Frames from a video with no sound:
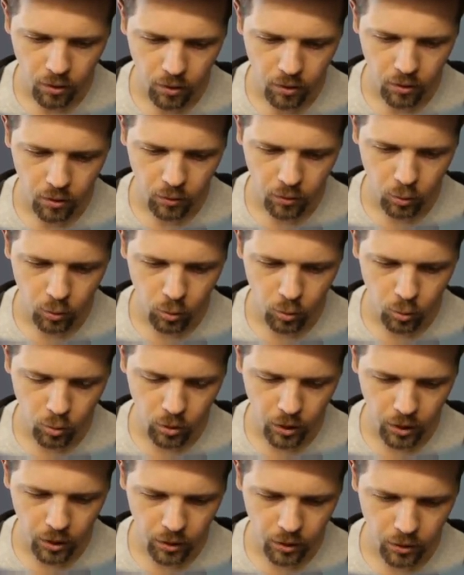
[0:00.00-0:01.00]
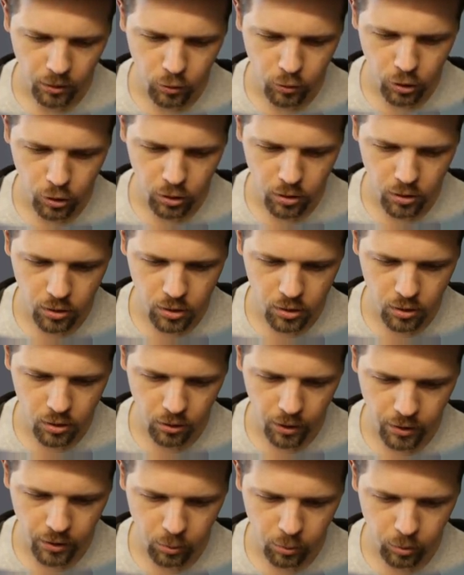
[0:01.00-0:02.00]
you should
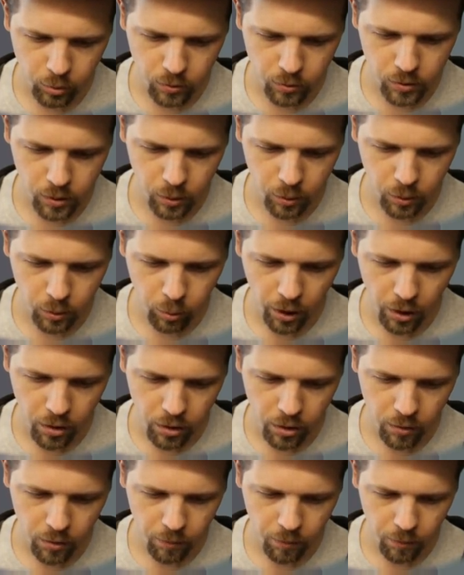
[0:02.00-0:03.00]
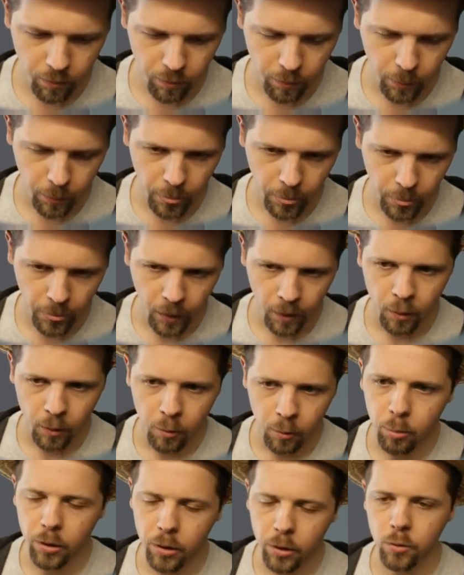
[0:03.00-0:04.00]
still end up losing breath,
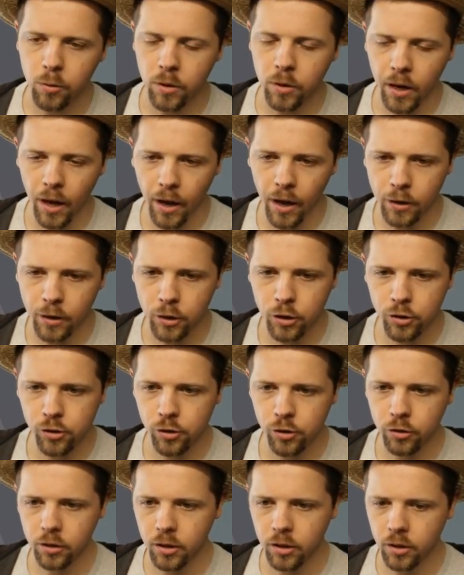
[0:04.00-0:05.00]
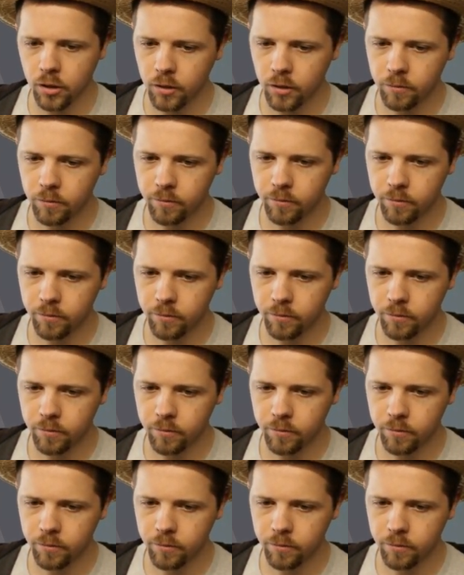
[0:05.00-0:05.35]
but you can actually...